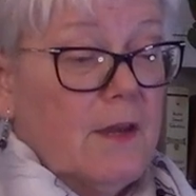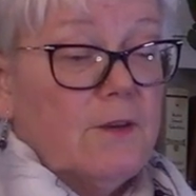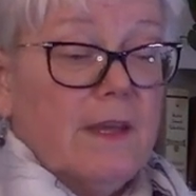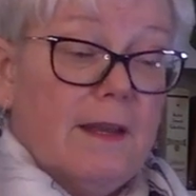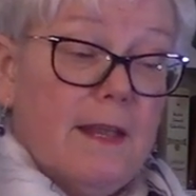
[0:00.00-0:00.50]

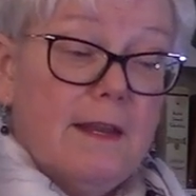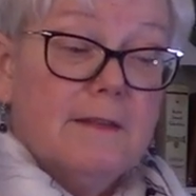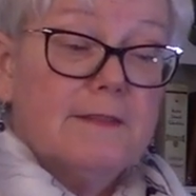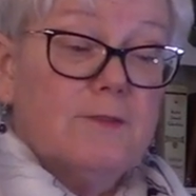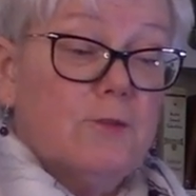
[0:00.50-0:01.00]

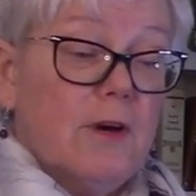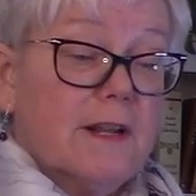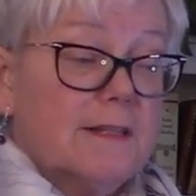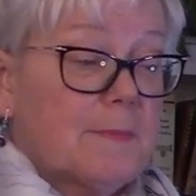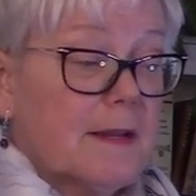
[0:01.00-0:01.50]
Canadians do not
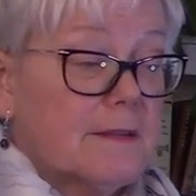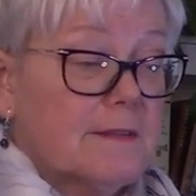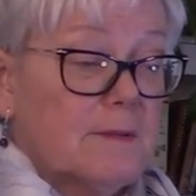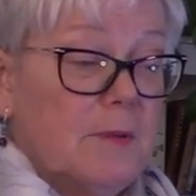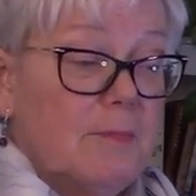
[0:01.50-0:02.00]
expect us
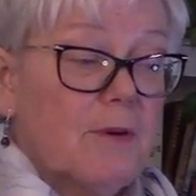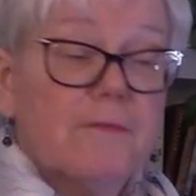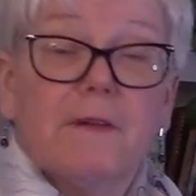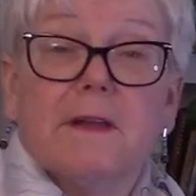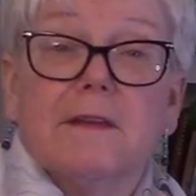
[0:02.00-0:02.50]
to be
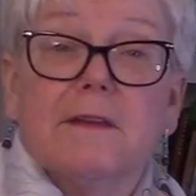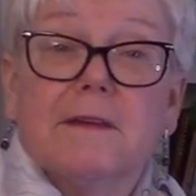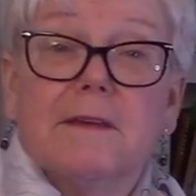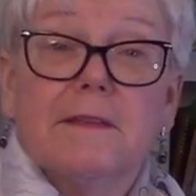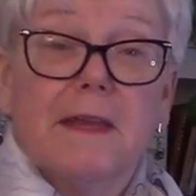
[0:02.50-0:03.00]
perfect.
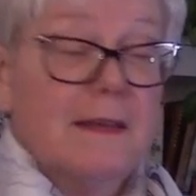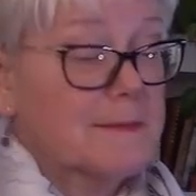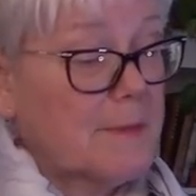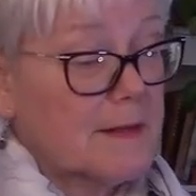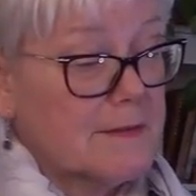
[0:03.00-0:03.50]
They
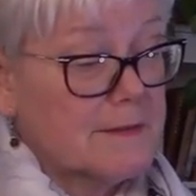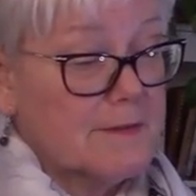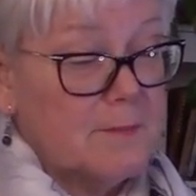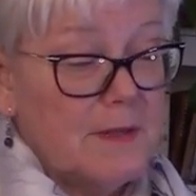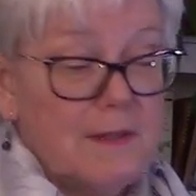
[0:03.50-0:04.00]
expect us
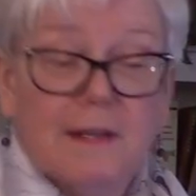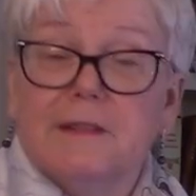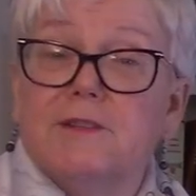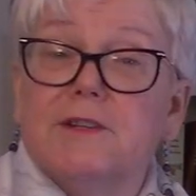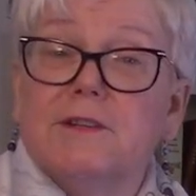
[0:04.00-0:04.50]
to be
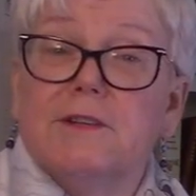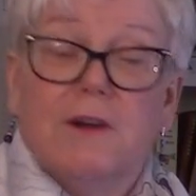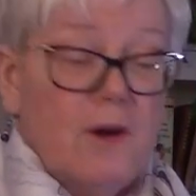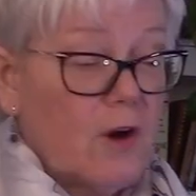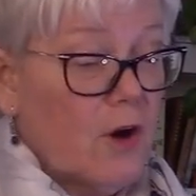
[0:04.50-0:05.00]
diligent,
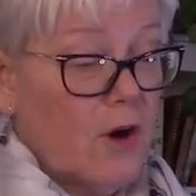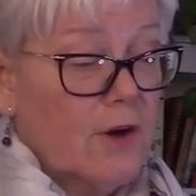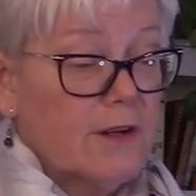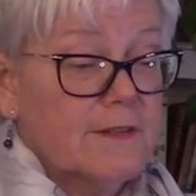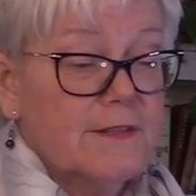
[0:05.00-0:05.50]

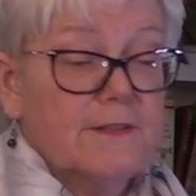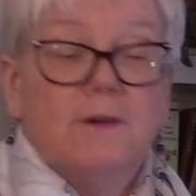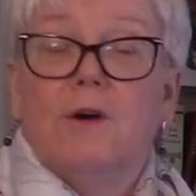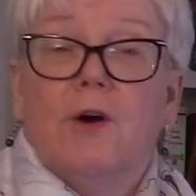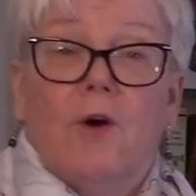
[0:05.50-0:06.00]
honest,
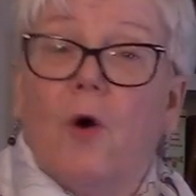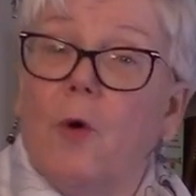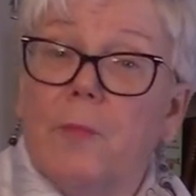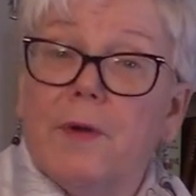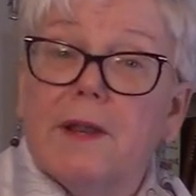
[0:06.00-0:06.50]

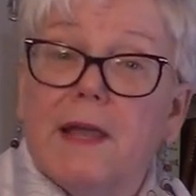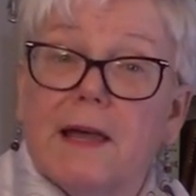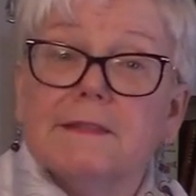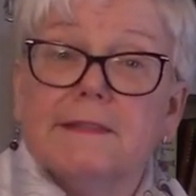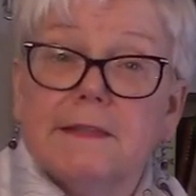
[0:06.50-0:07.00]
open,
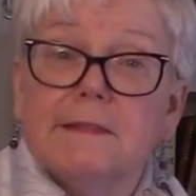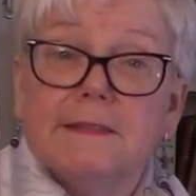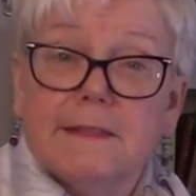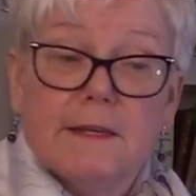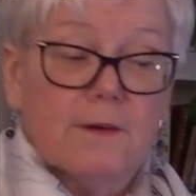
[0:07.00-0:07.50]
and
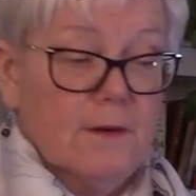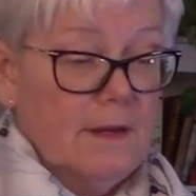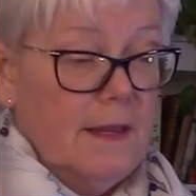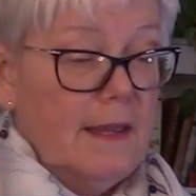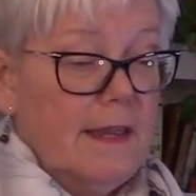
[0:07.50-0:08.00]
sincere
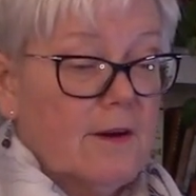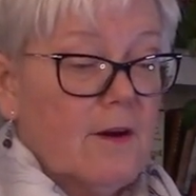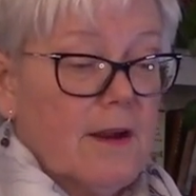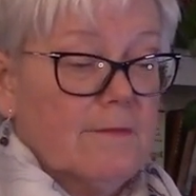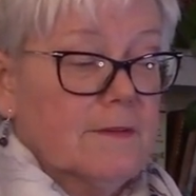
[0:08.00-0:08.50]
in
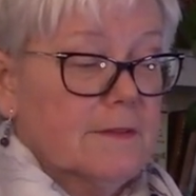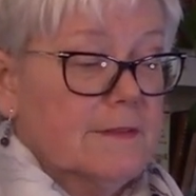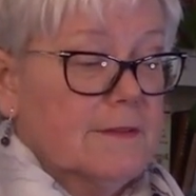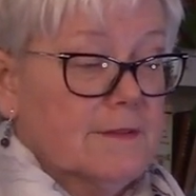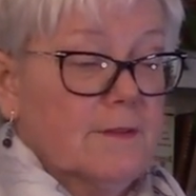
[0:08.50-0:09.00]
our efforts
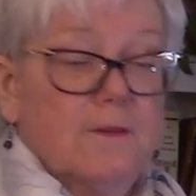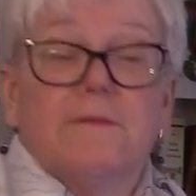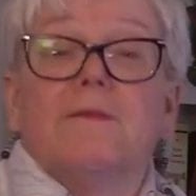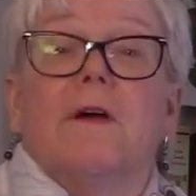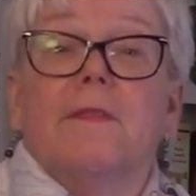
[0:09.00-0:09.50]
to
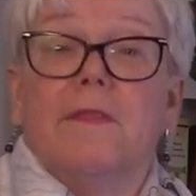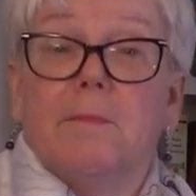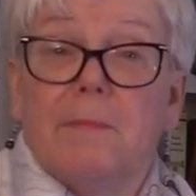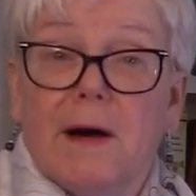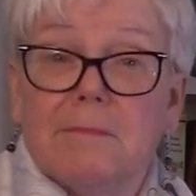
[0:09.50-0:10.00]
serve the
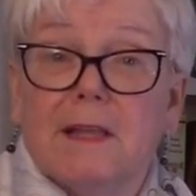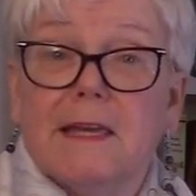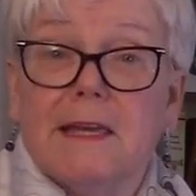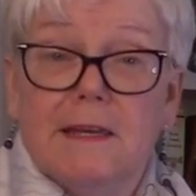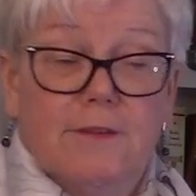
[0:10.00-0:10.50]

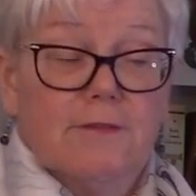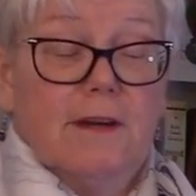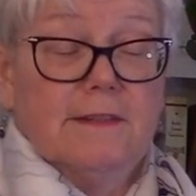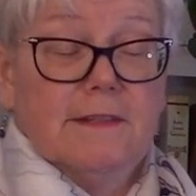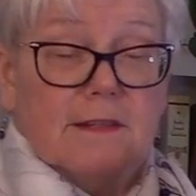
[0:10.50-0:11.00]
public
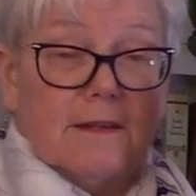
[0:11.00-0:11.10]
interest.